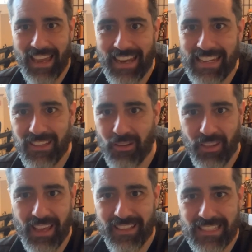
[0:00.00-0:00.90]
any.
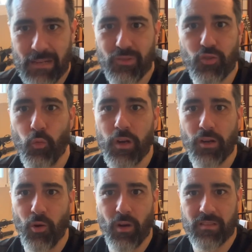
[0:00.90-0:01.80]
They had the same
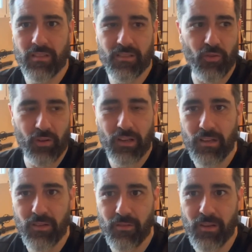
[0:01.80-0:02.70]
squillo as
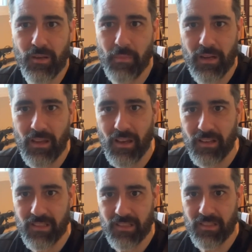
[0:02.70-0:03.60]
Corelli or anybody
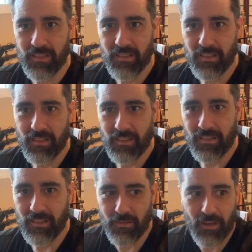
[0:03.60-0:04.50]
else.
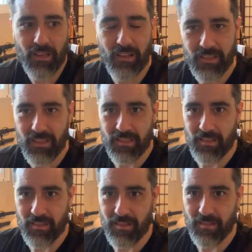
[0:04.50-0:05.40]
Anybody else's,
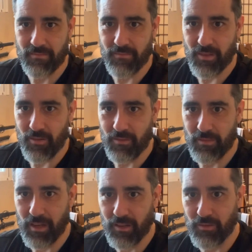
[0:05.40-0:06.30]

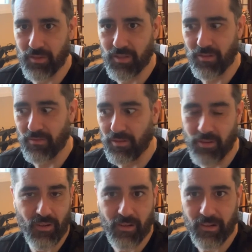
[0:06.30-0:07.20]
high notes. So there
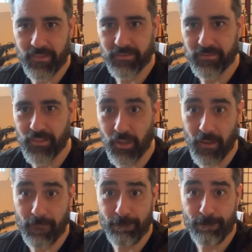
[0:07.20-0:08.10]
you are. Okay.